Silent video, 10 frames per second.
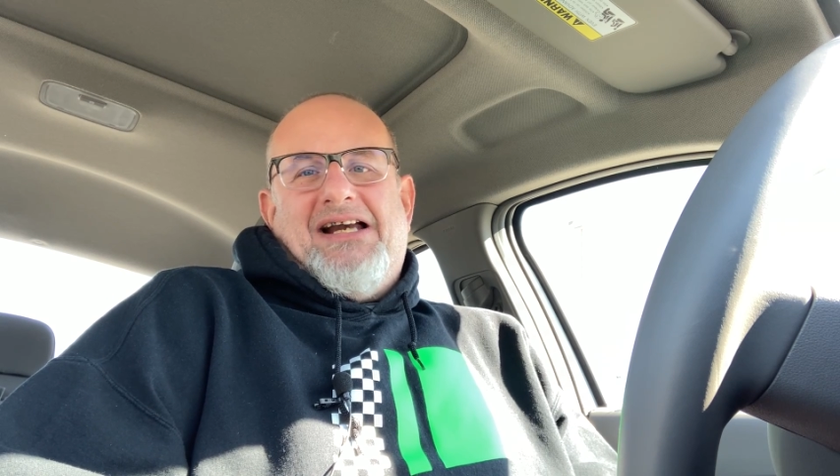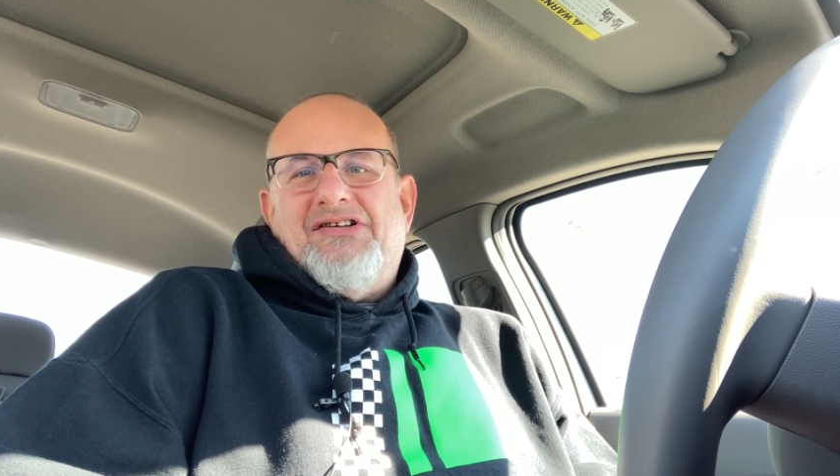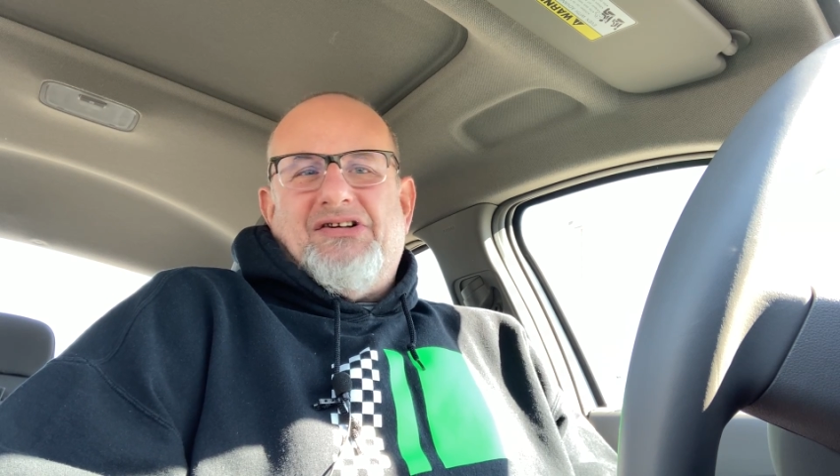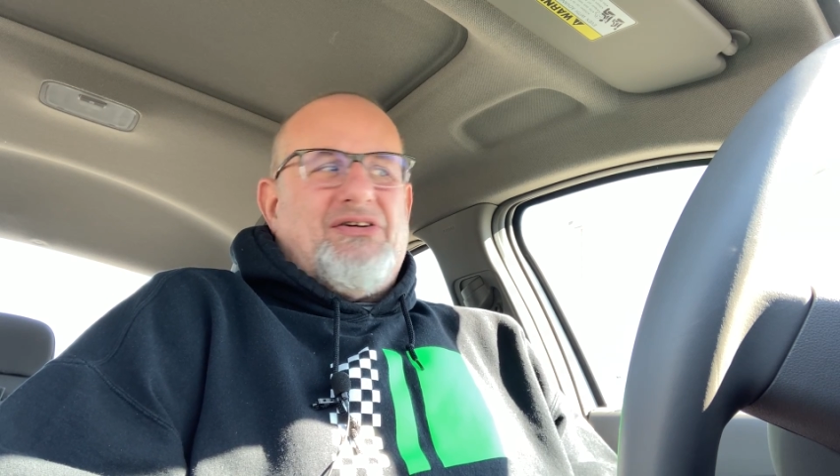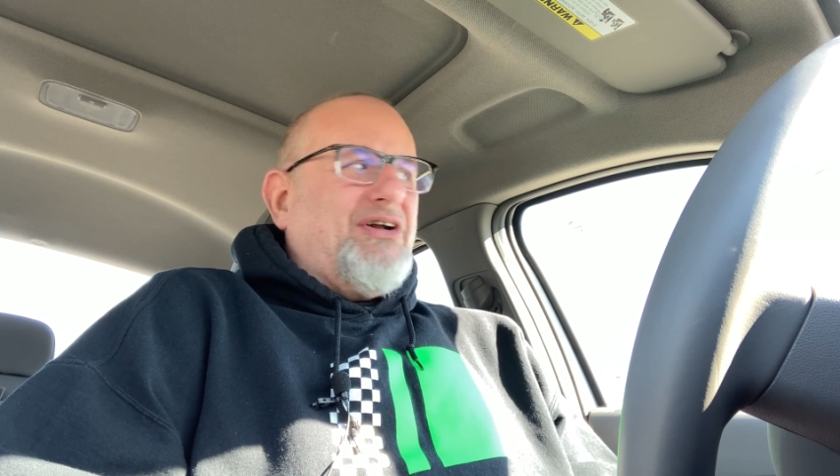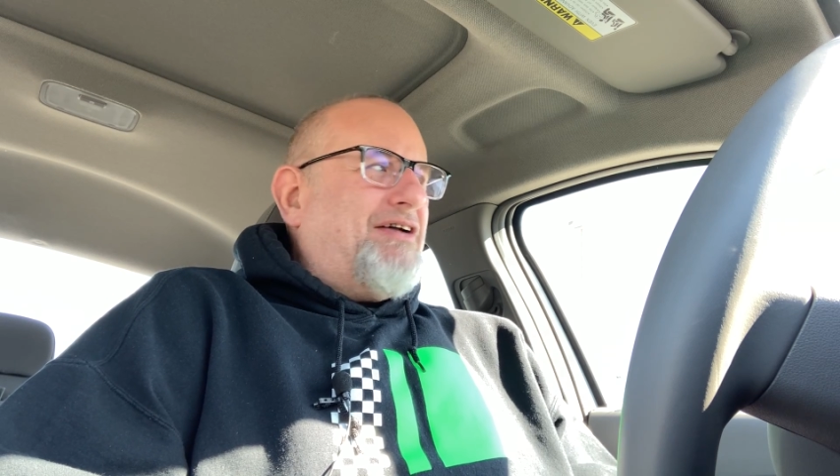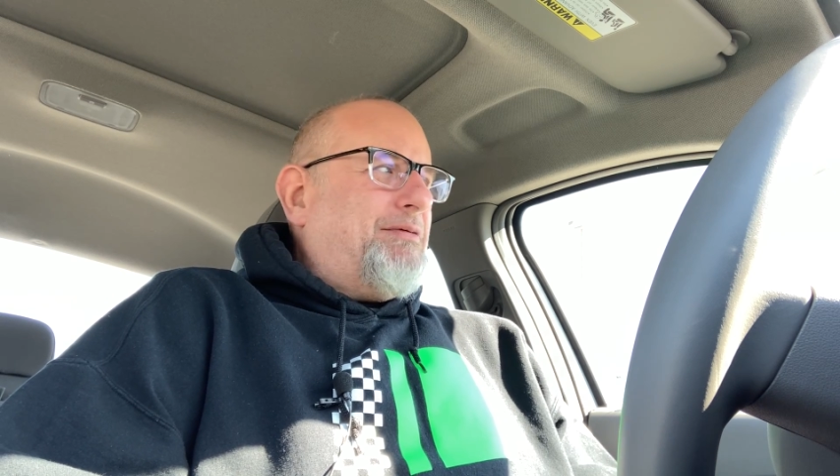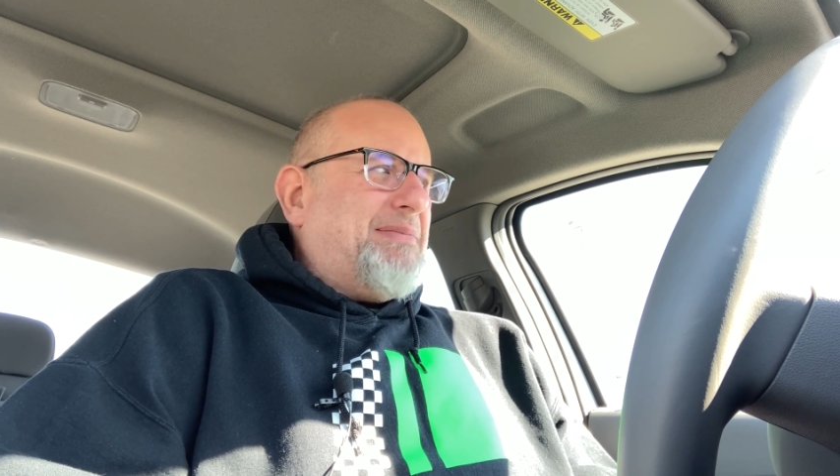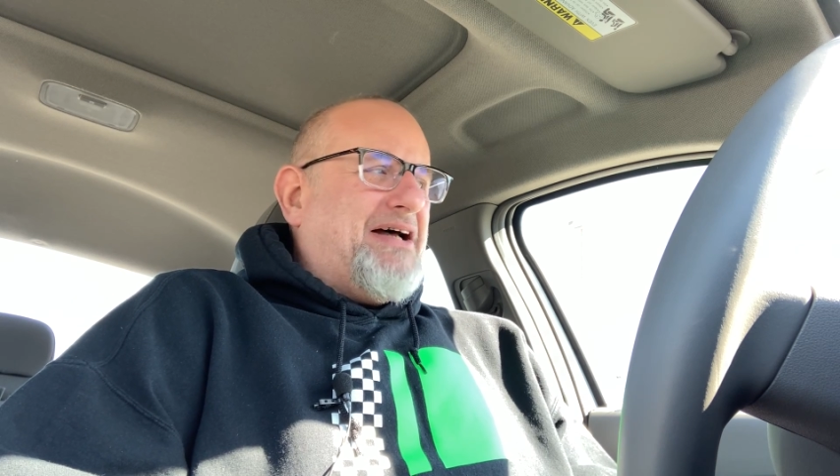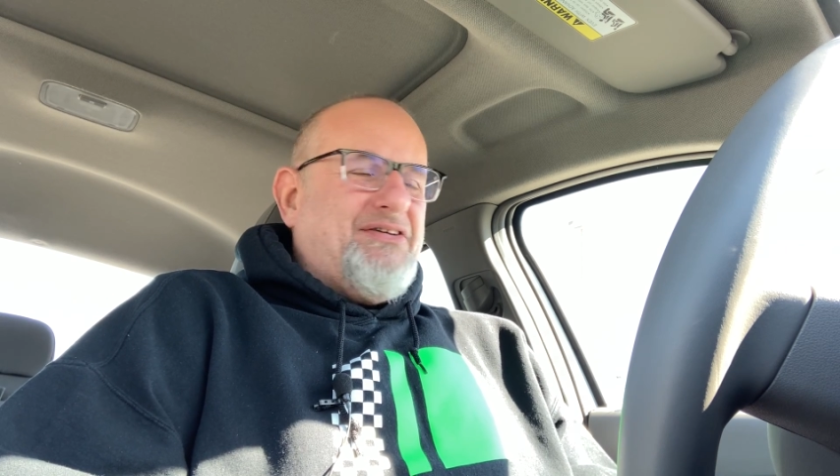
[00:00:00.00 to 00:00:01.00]
to love
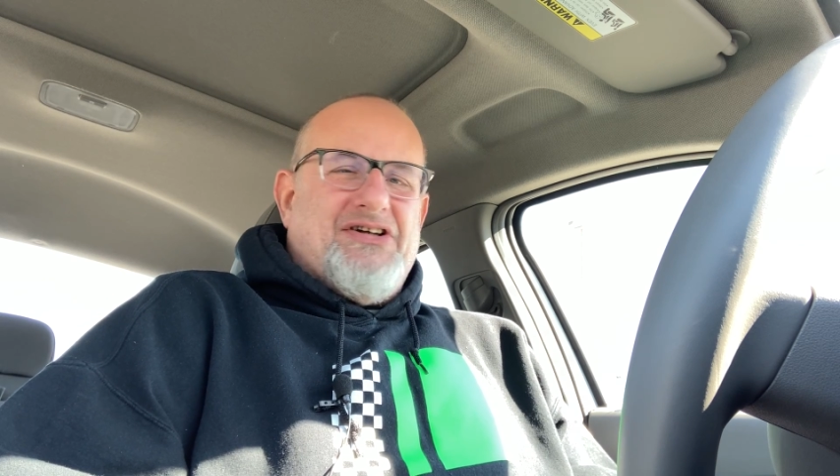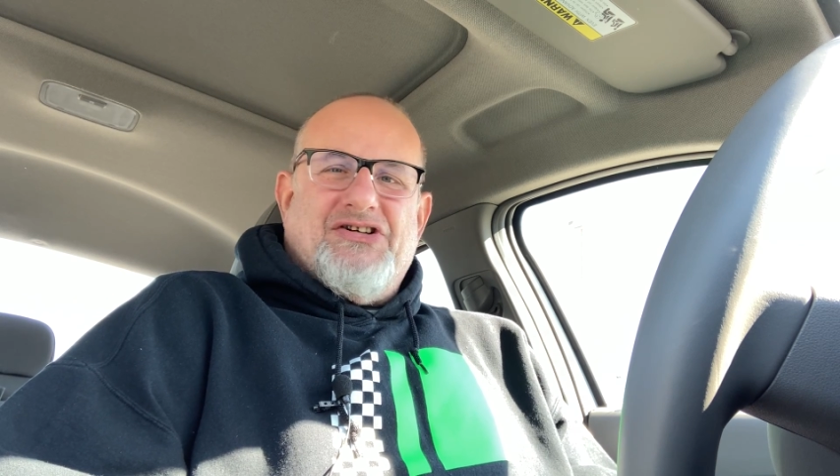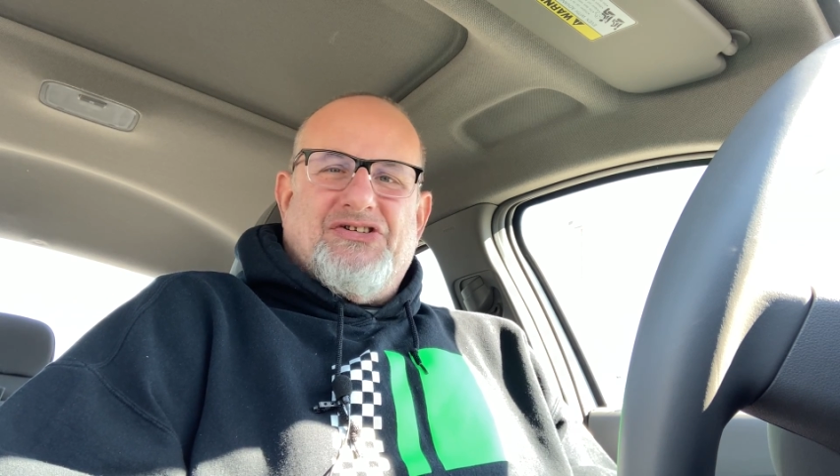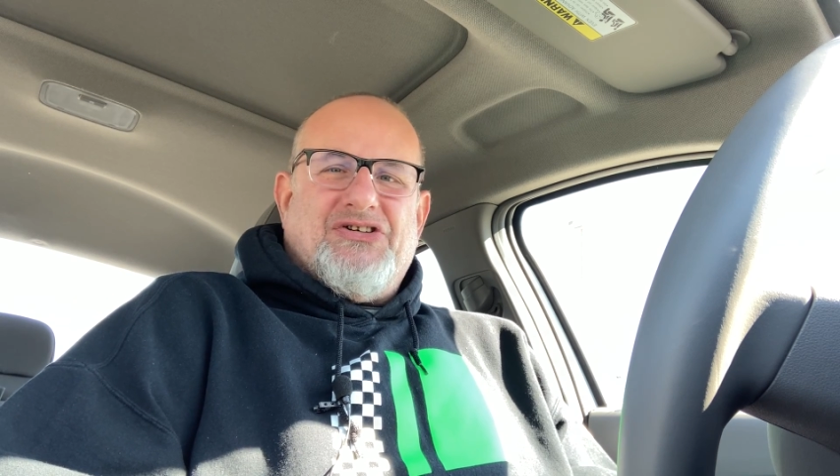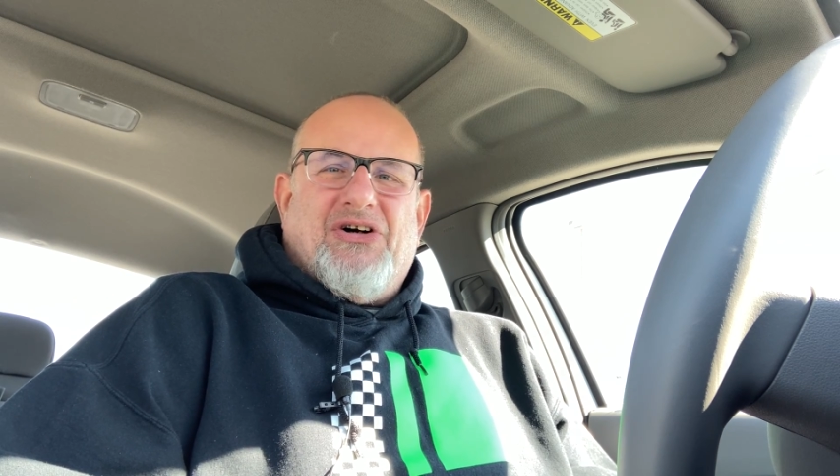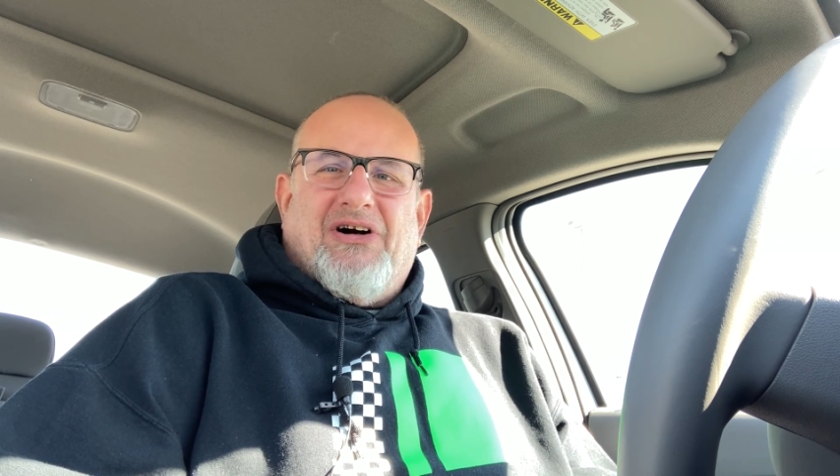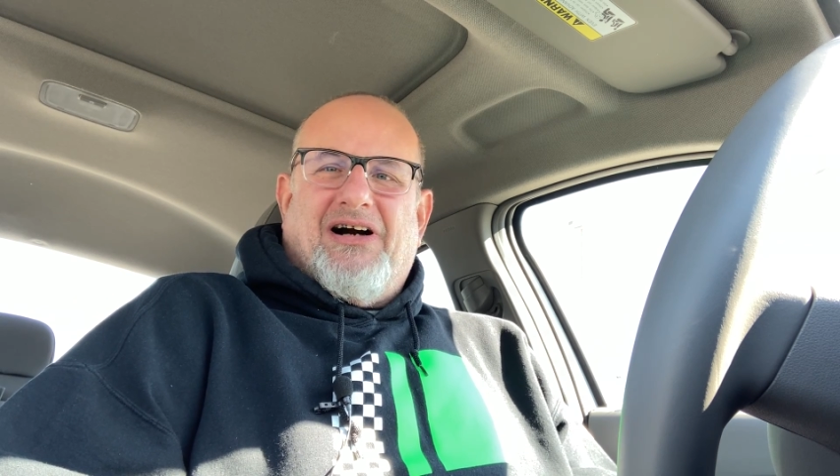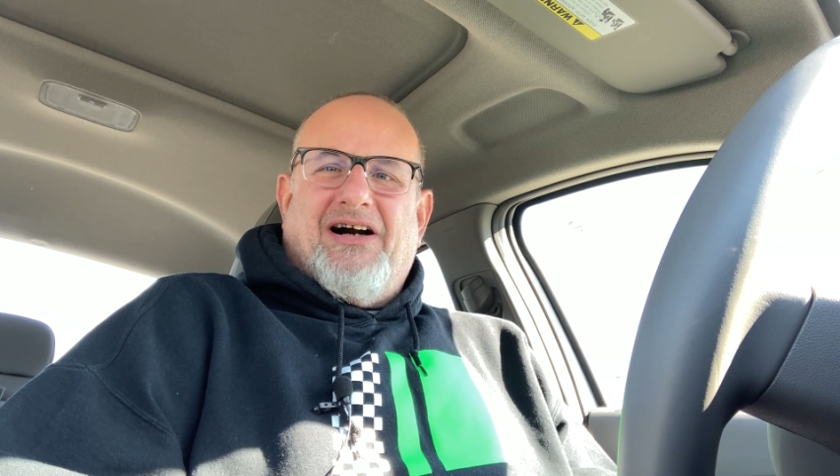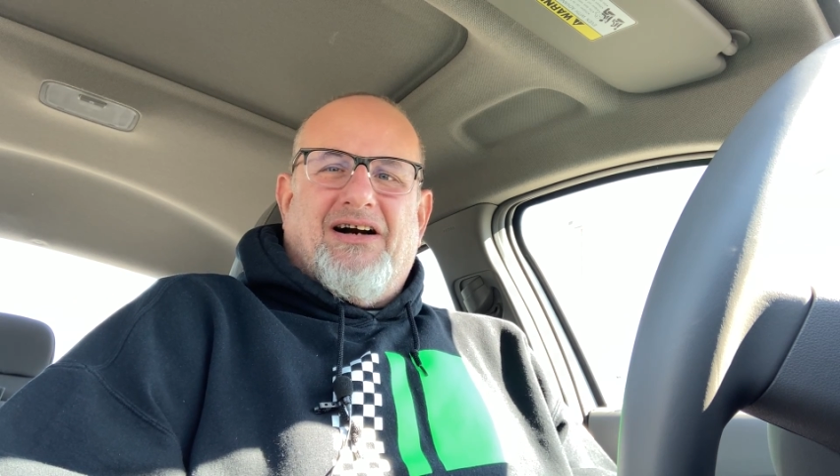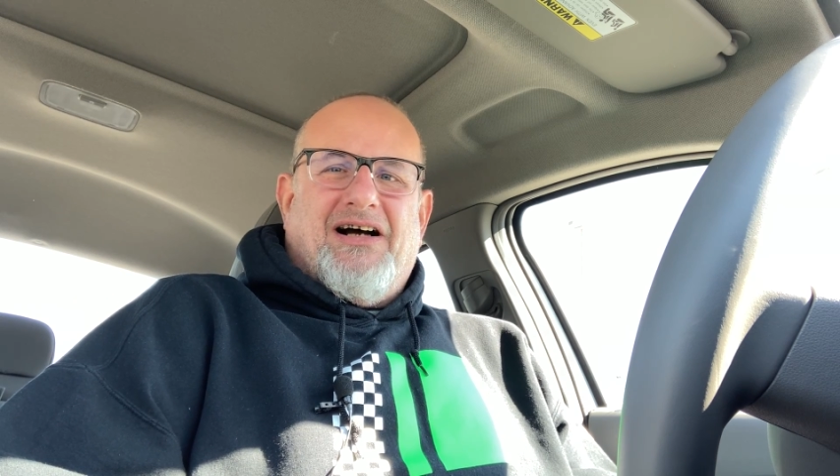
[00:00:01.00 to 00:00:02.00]
about this
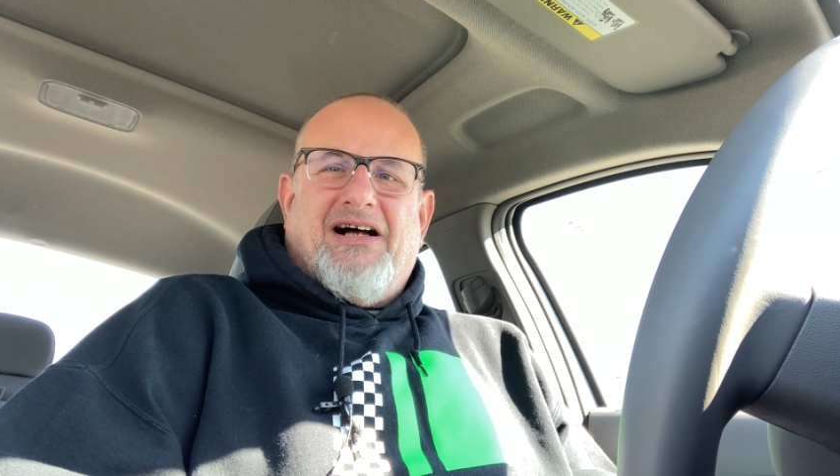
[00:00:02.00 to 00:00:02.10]
car.